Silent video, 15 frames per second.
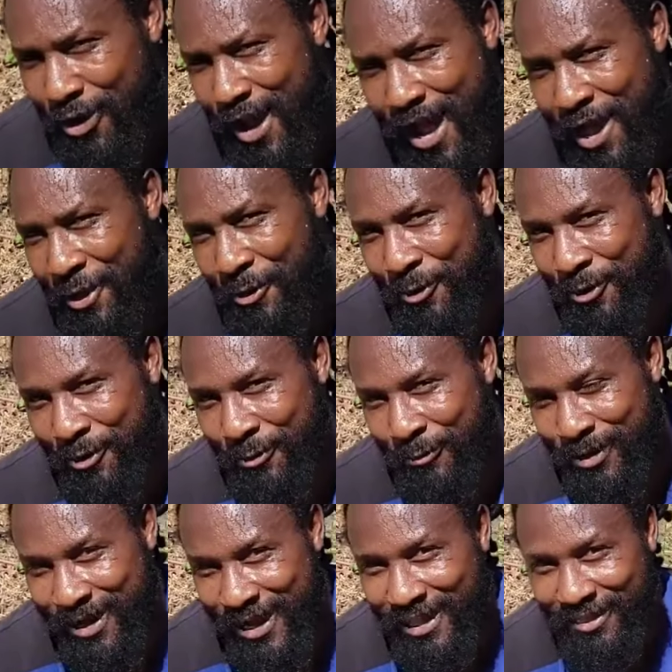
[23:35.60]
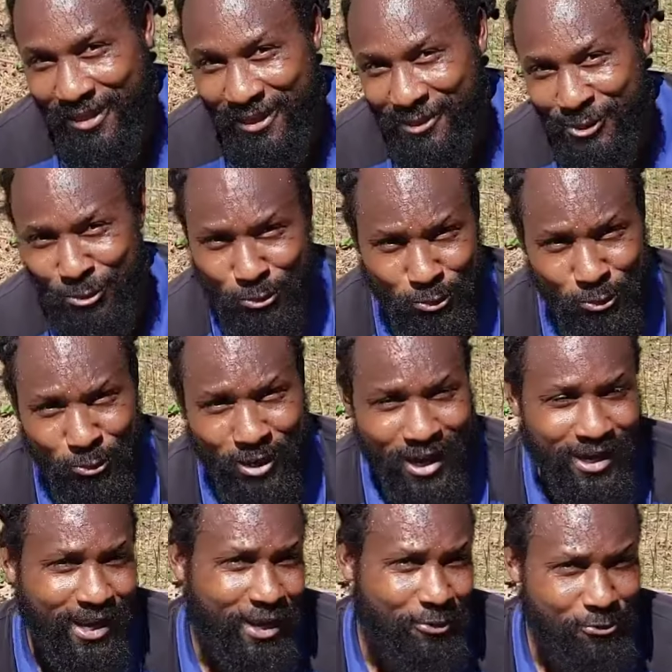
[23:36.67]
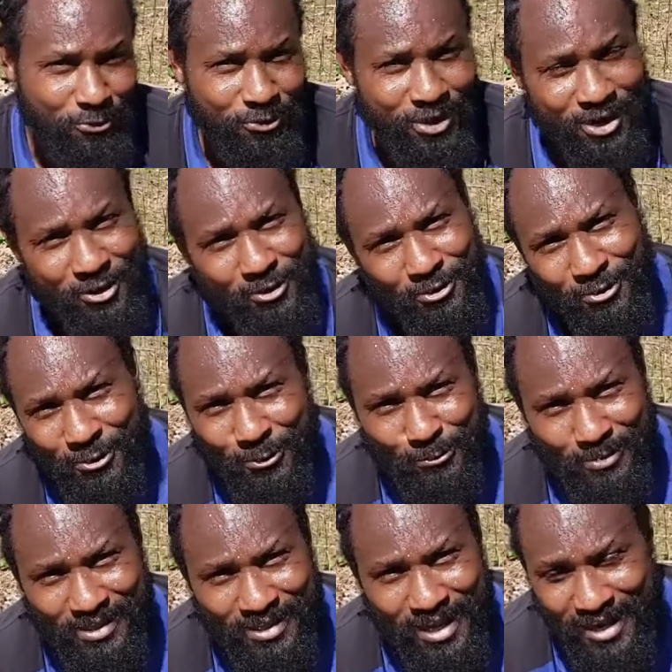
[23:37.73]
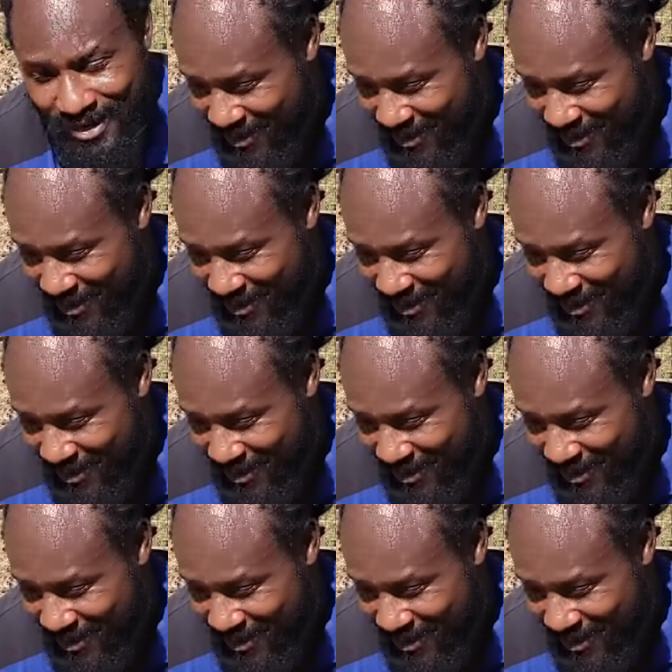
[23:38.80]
how we get things to grow like they grow here on the homestead